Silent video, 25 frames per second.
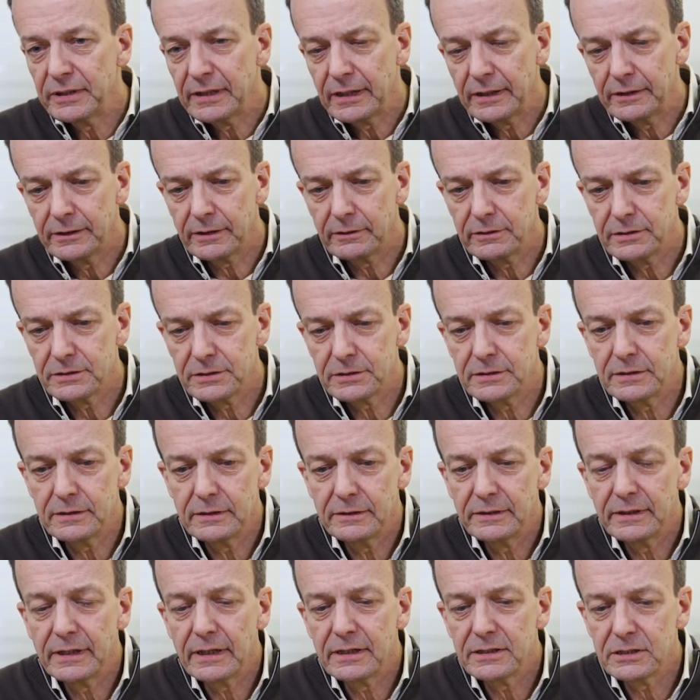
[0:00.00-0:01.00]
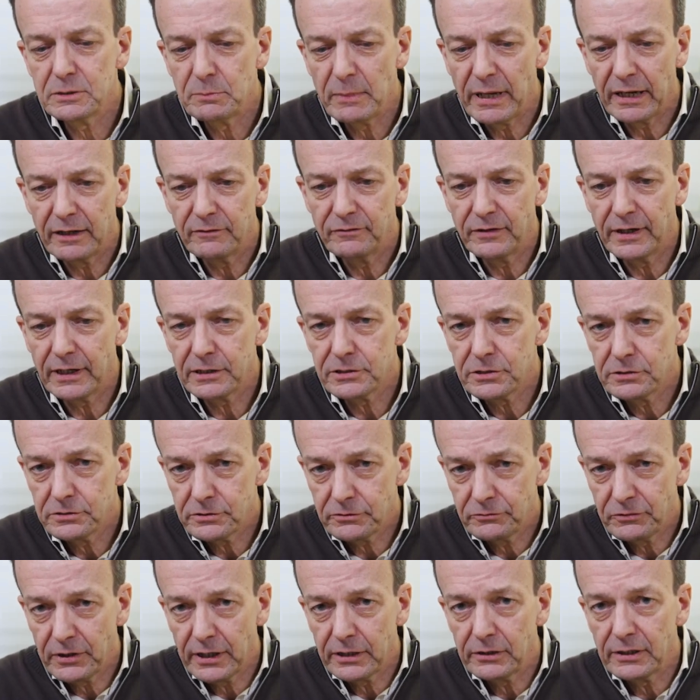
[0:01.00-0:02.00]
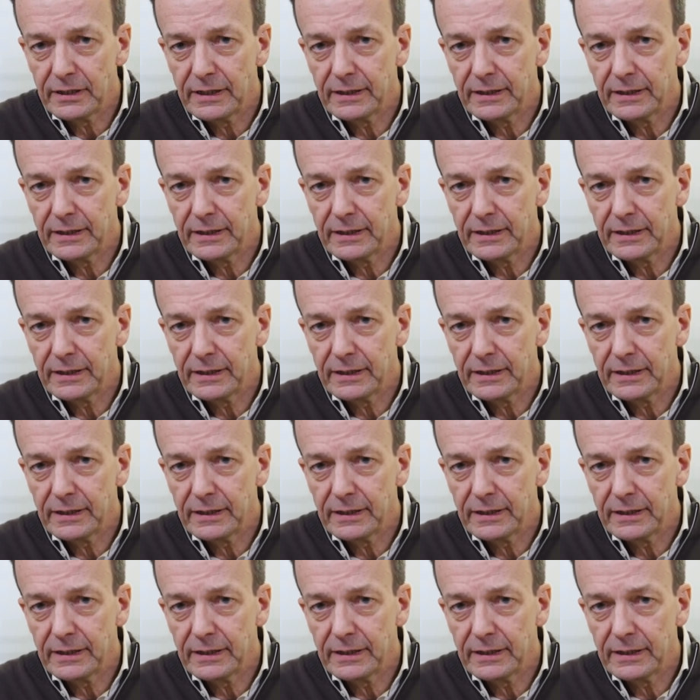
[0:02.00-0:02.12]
The others, the engine manufacturers are trying to